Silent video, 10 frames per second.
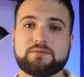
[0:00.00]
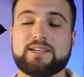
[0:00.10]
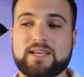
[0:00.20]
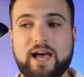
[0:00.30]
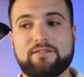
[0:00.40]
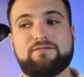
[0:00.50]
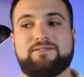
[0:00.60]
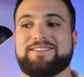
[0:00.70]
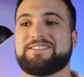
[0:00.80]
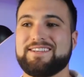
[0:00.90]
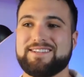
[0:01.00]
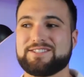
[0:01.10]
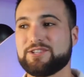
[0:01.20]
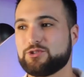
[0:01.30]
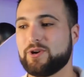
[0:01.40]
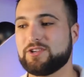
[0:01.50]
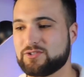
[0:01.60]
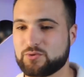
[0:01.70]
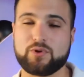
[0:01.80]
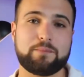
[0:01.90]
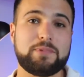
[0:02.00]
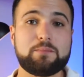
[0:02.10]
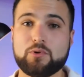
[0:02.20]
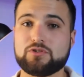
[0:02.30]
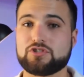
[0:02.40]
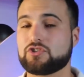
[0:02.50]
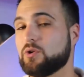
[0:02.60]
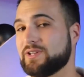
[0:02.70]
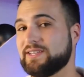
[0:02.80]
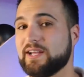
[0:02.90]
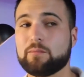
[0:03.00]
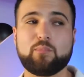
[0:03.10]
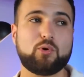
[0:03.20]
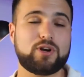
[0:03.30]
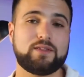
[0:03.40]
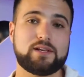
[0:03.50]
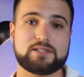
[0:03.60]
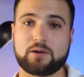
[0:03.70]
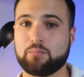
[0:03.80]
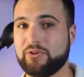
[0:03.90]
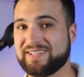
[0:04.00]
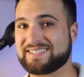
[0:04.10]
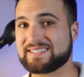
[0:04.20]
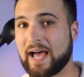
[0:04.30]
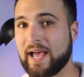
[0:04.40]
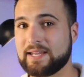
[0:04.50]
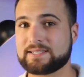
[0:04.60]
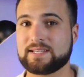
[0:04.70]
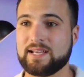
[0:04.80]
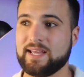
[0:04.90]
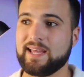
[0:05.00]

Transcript: Because I've seen situations where people just go at the airport and they start putting signs